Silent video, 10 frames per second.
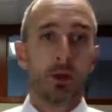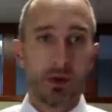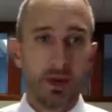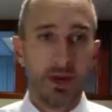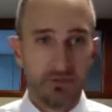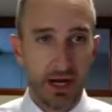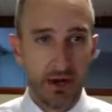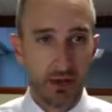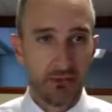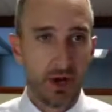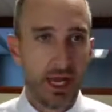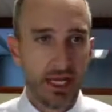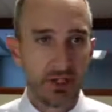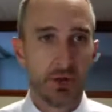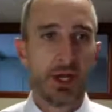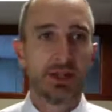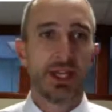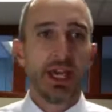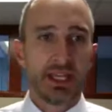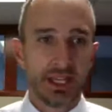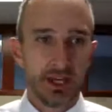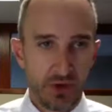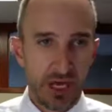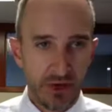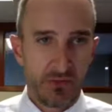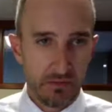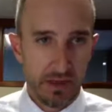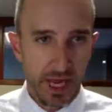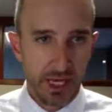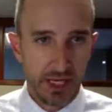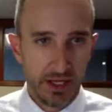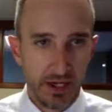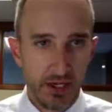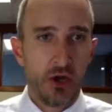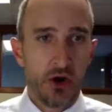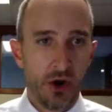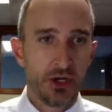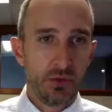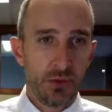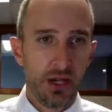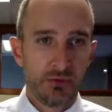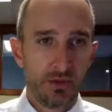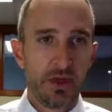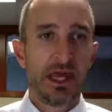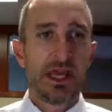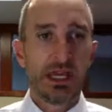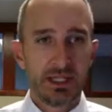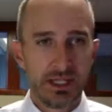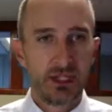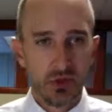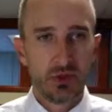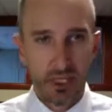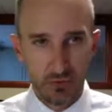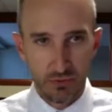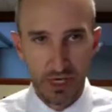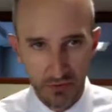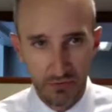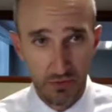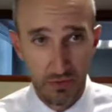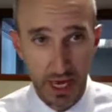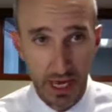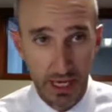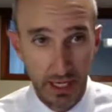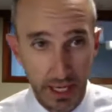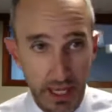One of my fired up Fridays was get ready for May. Are you ready for May? Did you get ready for May?